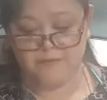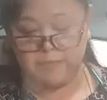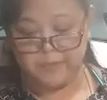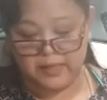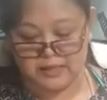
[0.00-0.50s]

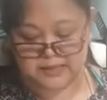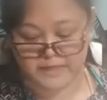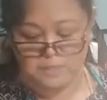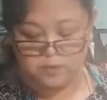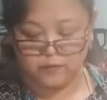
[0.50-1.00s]
flipping. It's going
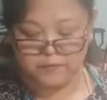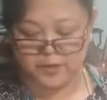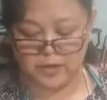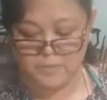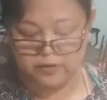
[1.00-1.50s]
to go for
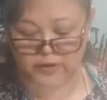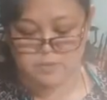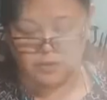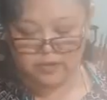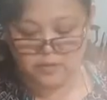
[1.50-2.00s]

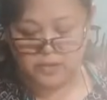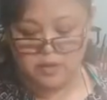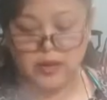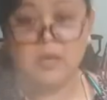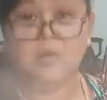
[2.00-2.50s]
another
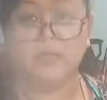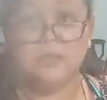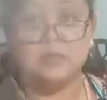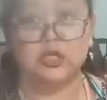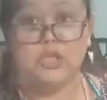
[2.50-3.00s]

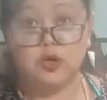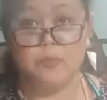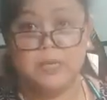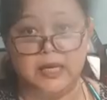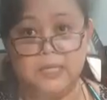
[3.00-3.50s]
2
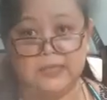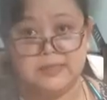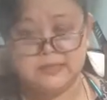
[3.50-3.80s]
minutes,